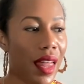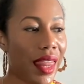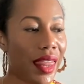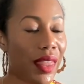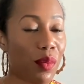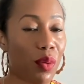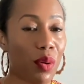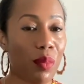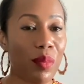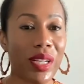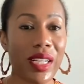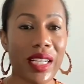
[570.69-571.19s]

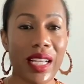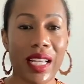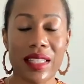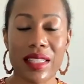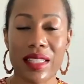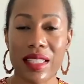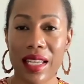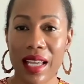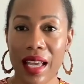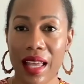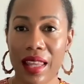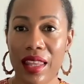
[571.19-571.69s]
The women get
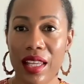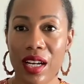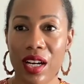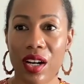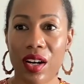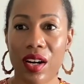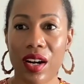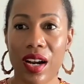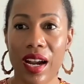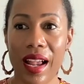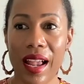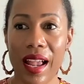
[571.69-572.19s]

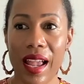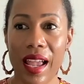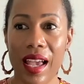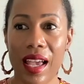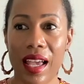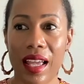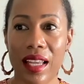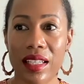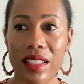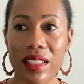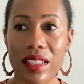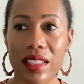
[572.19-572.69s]
together
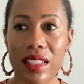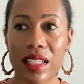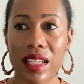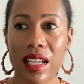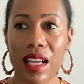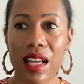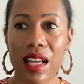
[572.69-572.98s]
and